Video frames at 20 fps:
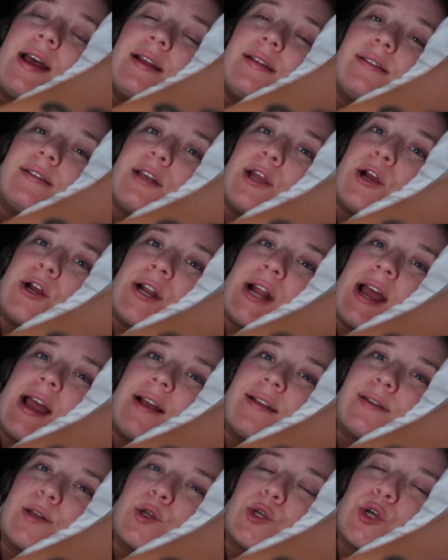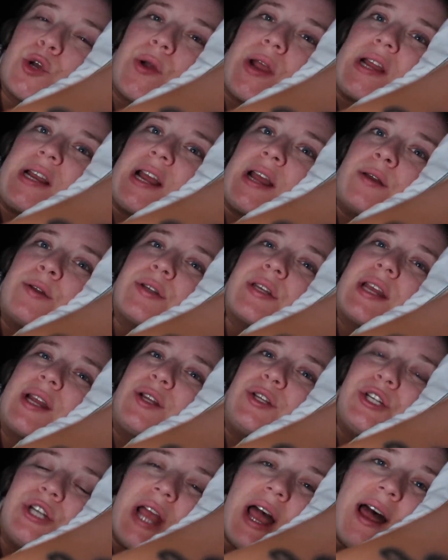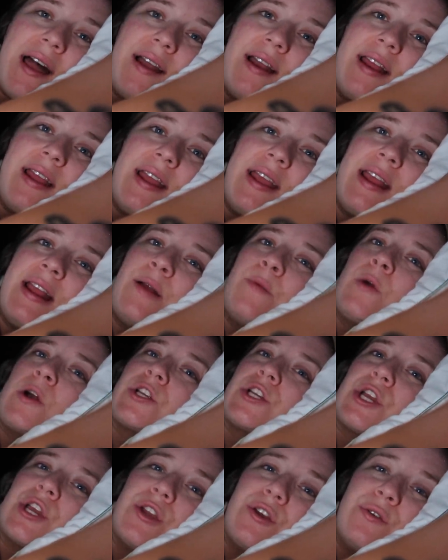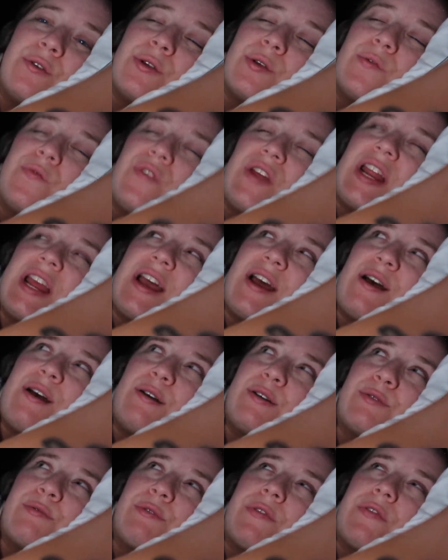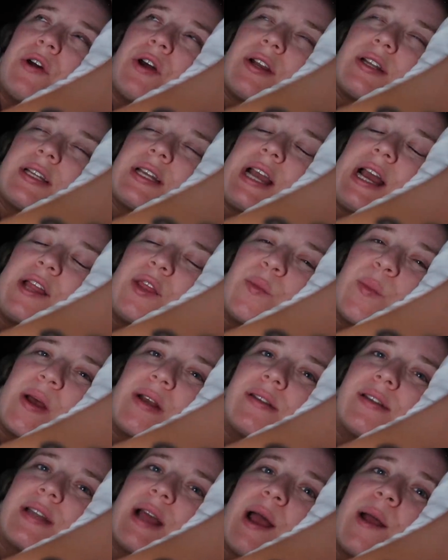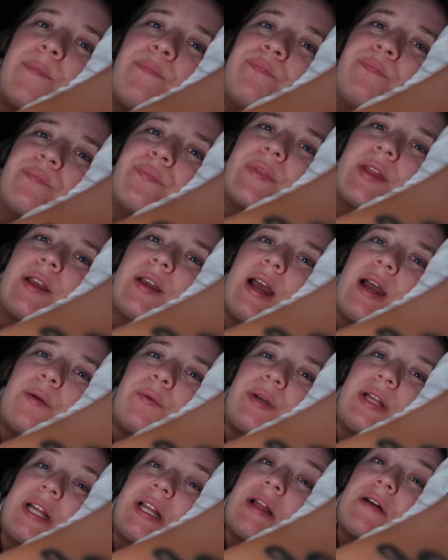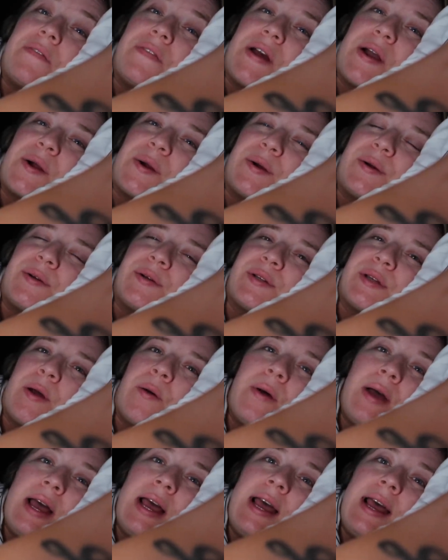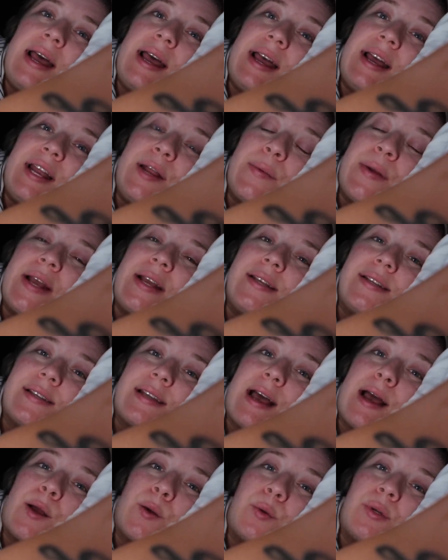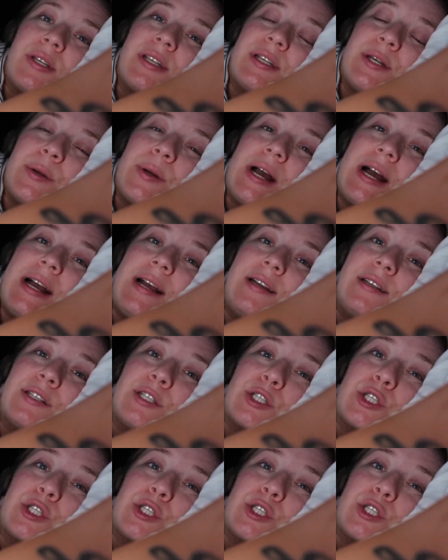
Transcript: and sierra and i had such a great night just like chatting watching youtube videos we've honestly had the best time I really love that girl. So anyways, I will see you guys